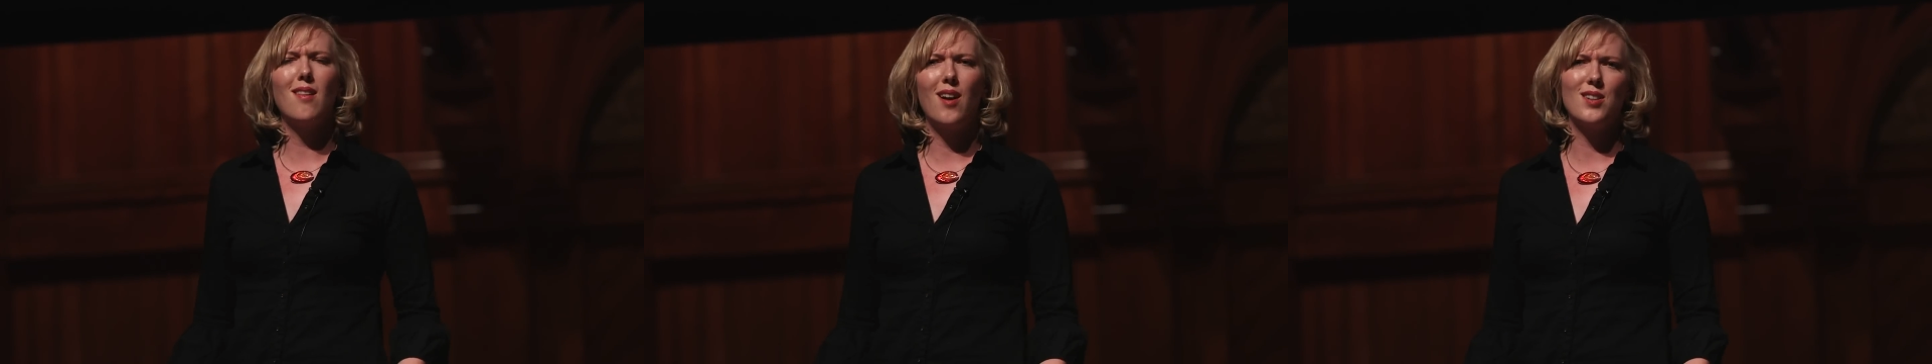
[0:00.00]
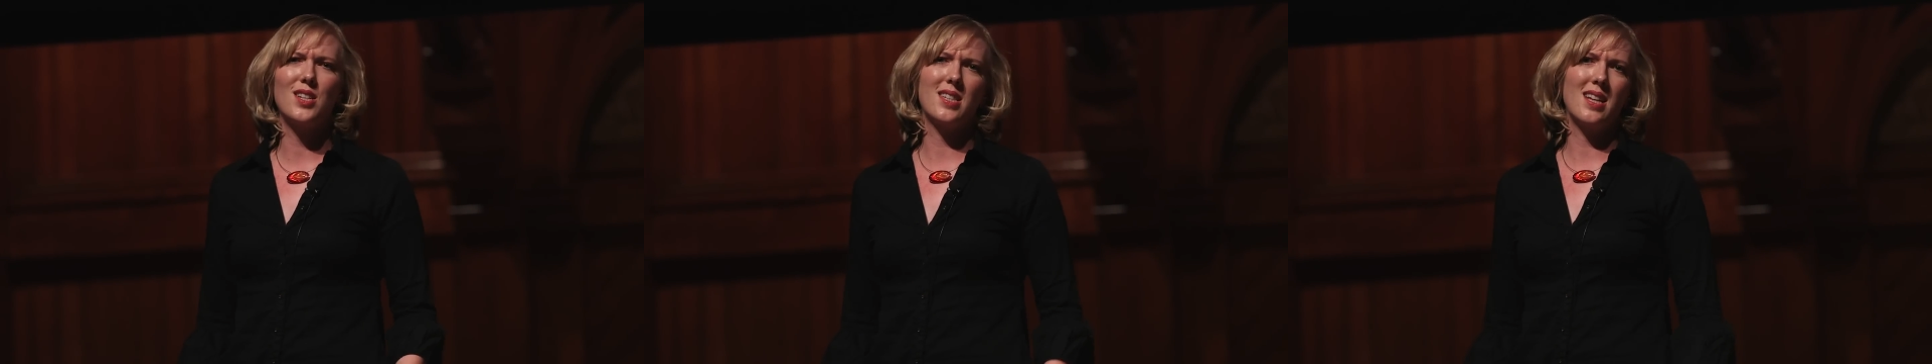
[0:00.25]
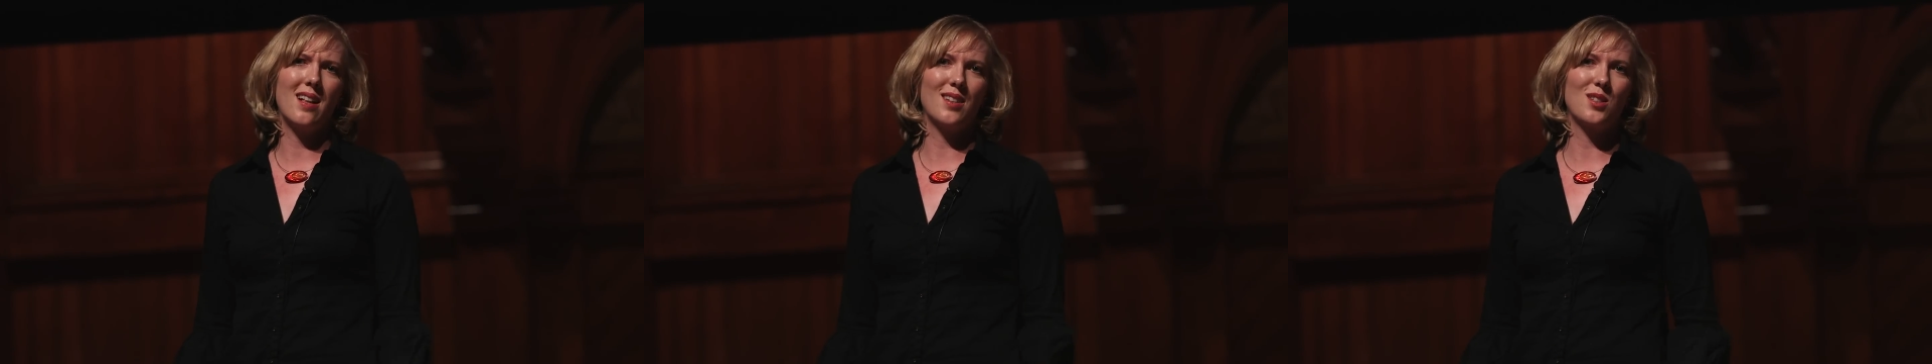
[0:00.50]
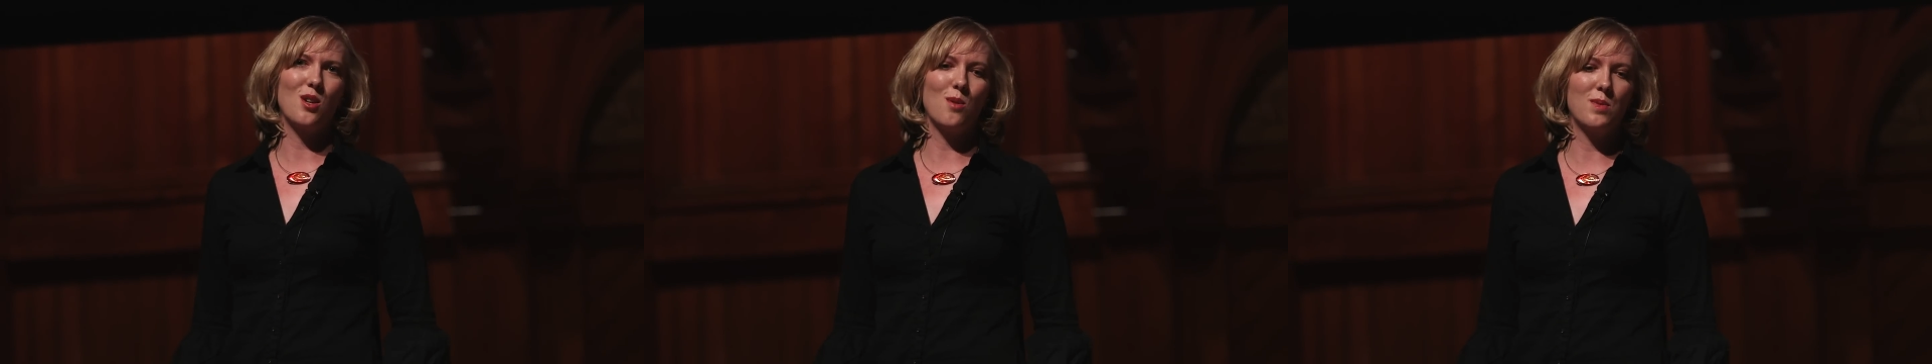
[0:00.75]
largest
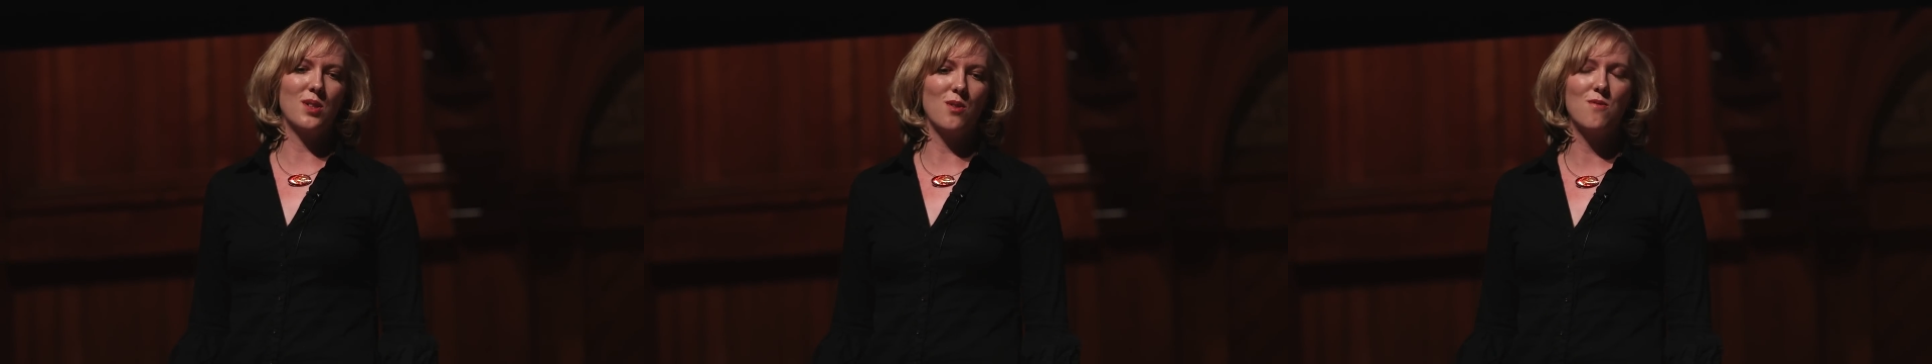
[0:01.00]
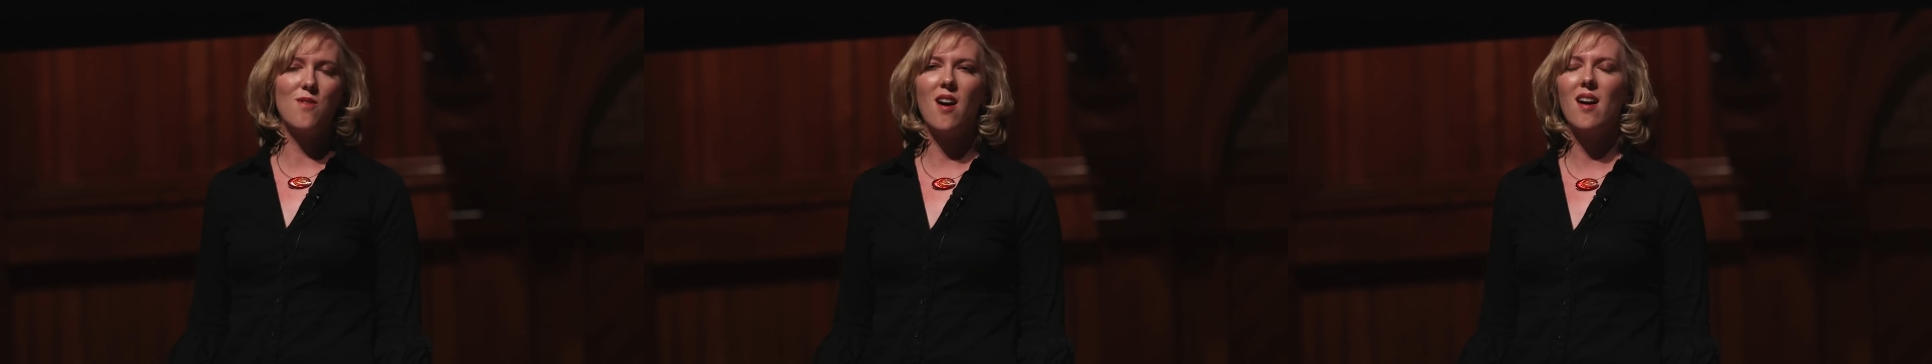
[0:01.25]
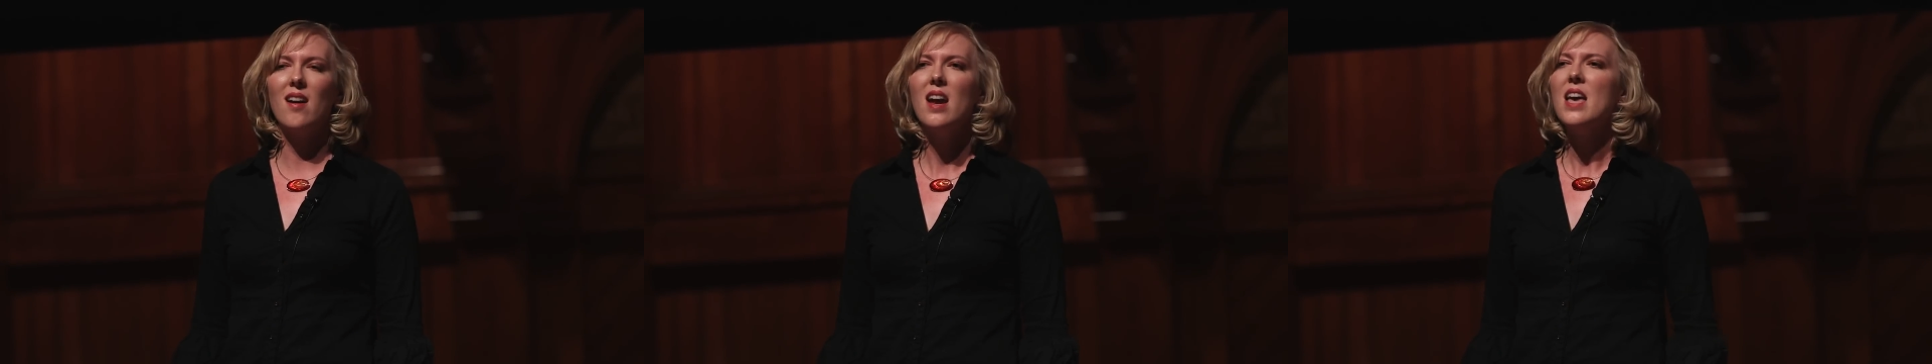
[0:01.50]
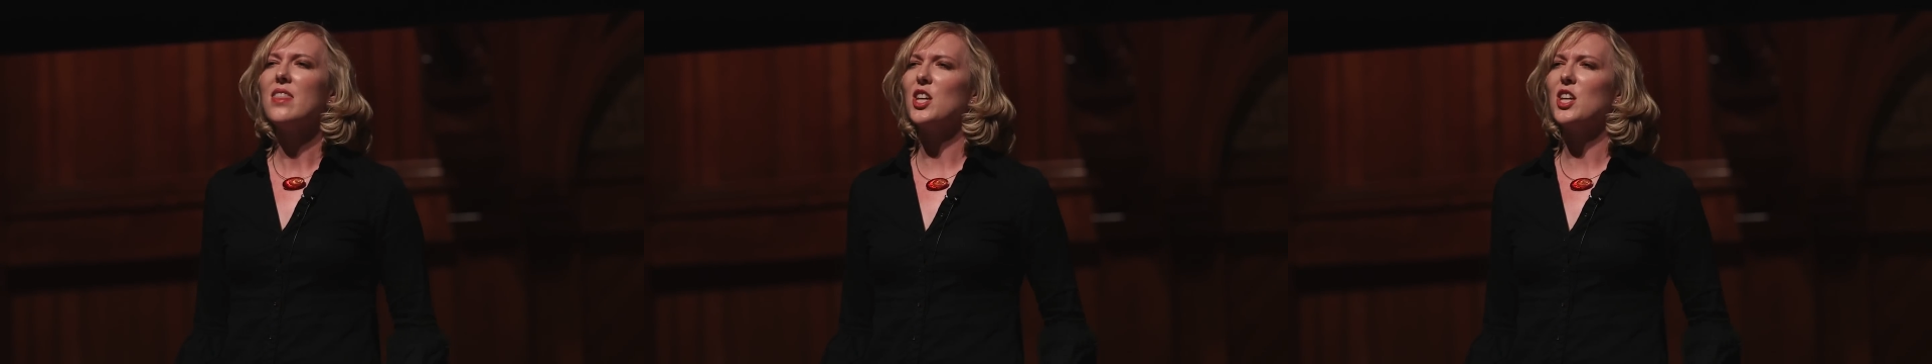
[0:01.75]
telescopes so far